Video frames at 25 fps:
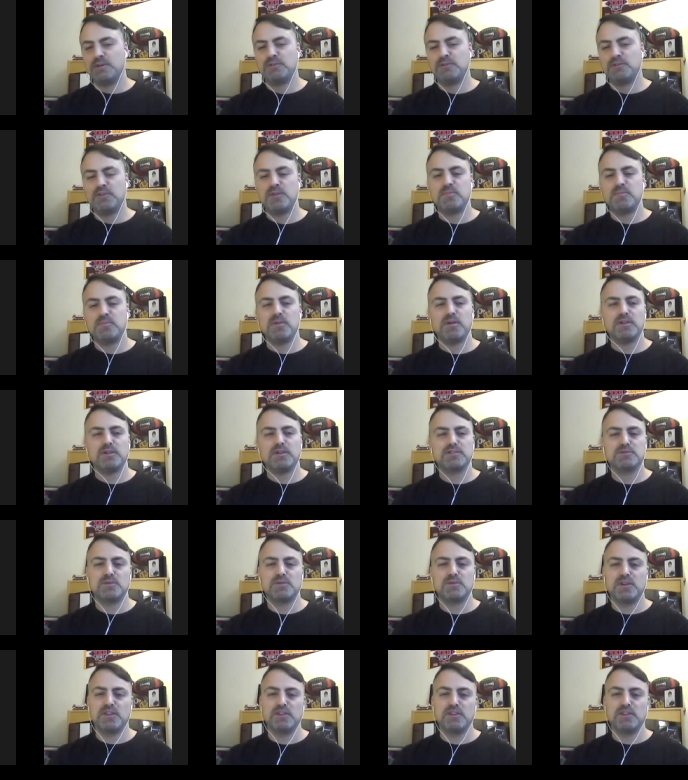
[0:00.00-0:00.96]
football is
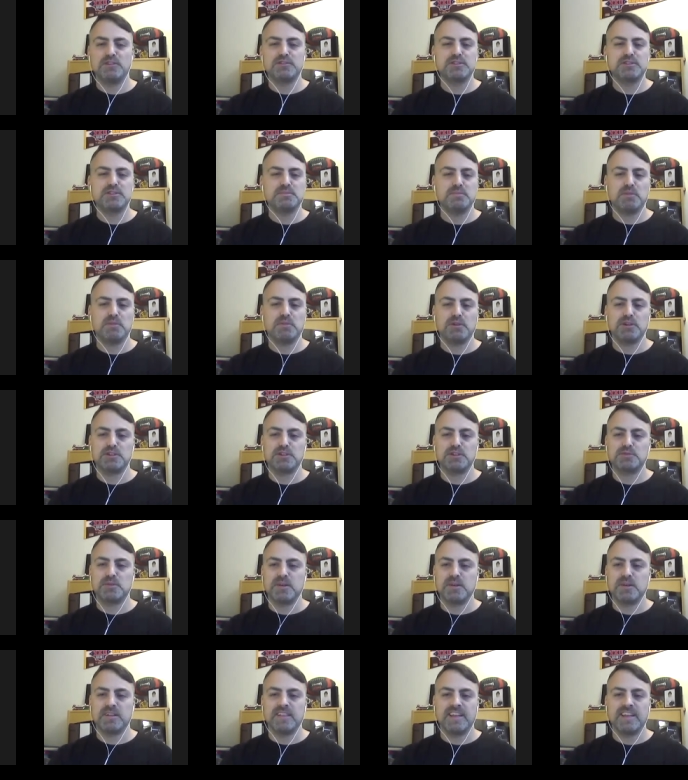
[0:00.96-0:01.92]
one of those sports
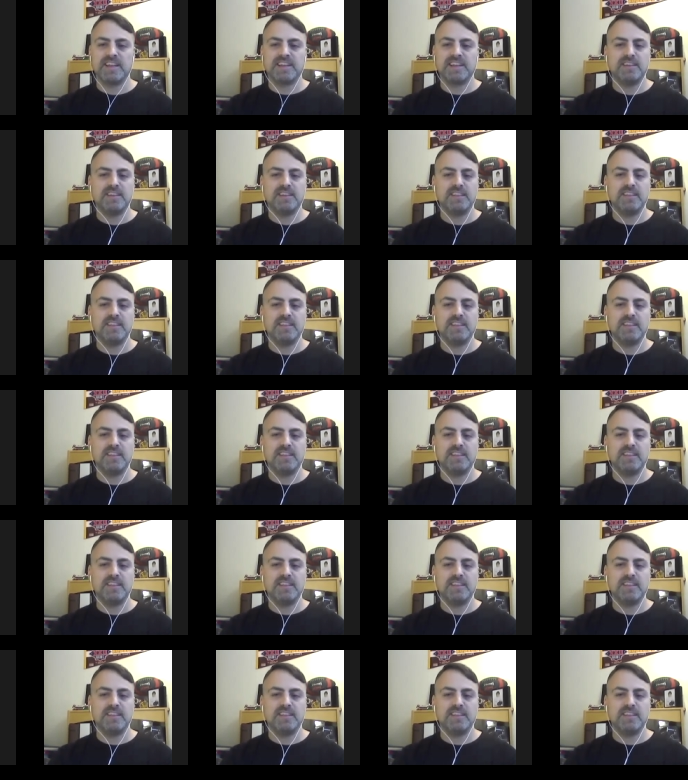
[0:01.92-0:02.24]
where like